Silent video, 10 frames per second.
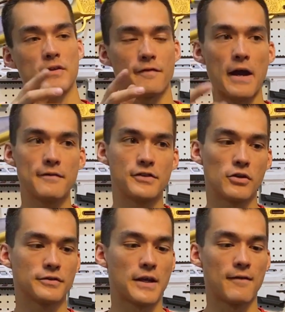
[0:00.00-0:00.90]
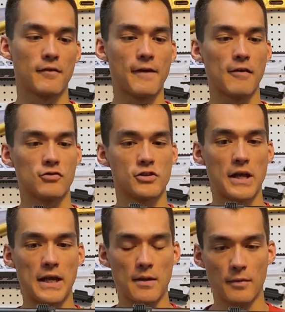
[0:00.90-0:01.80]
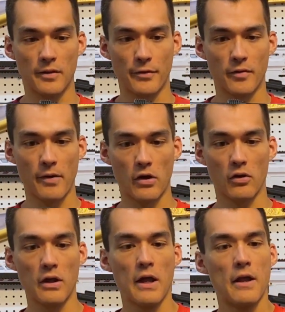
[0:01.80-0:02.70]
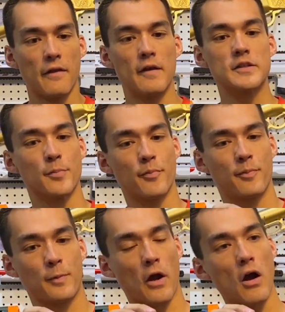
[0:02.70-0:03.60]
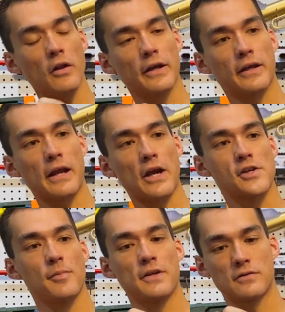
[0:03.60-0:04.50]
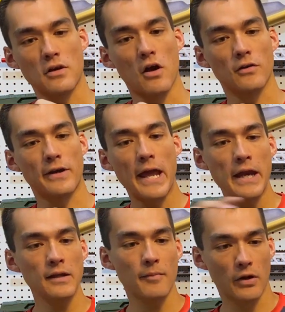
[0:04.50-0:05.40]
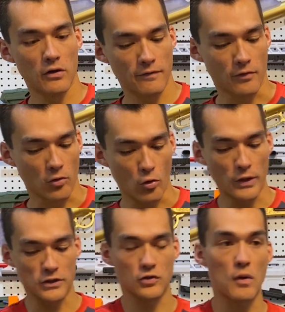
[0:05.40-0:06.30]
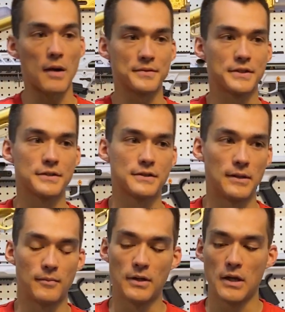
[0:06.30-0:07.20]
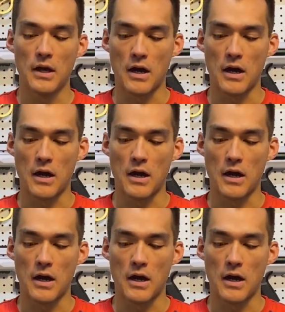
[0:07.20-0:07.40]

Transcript: But the 507 580 millimeter barrel, this collet can actually be installed on any barrel for a quick swap system.